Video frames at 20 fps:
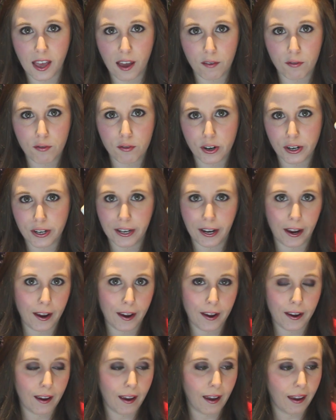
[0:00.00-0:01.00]
every
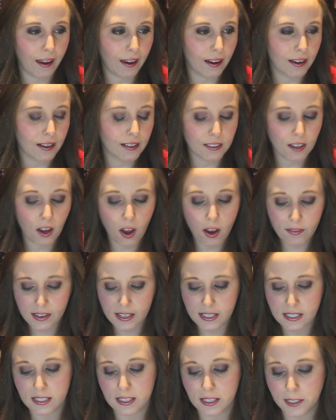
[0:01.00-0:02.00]
day, and
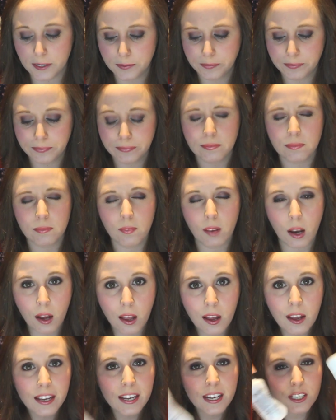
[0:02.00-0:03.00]
obviously
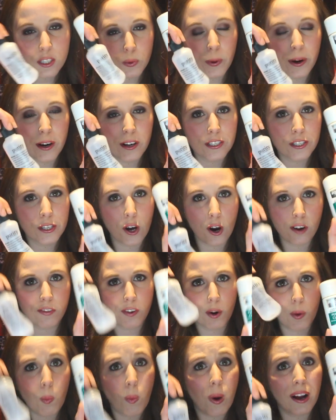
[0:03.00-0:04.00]
it's weird to go
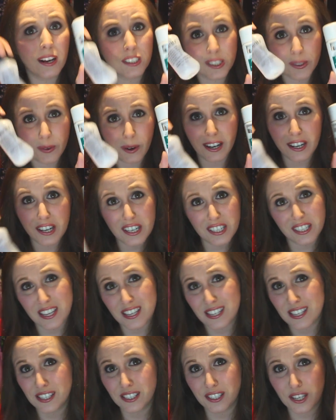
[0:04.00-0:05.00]
from one to one, because
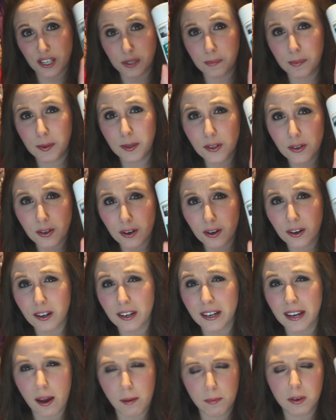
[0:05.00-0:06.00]
this is just pure
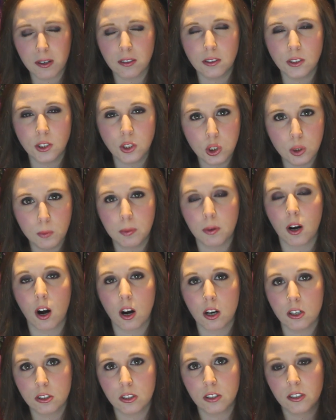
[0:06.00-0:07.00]
chemical, super
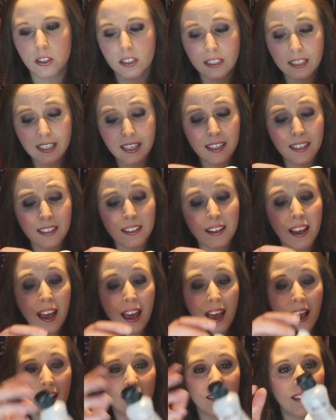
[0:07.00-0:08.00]
harsh on your skin,
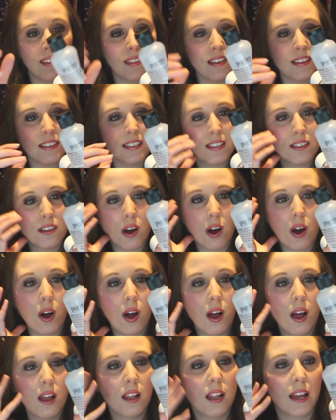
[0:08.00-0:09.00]
and then this is
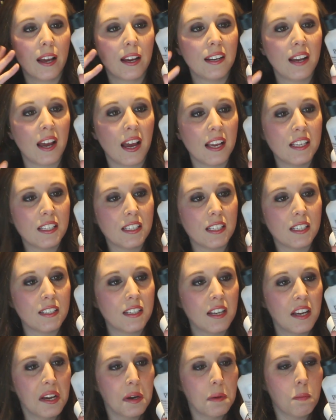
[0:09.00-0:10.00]
all like nice
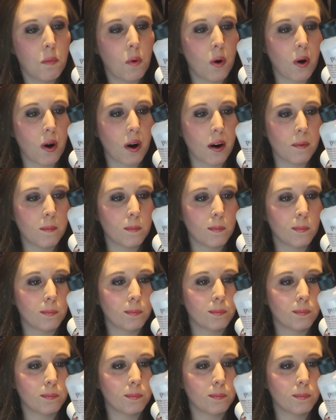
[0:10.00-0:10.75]
and more,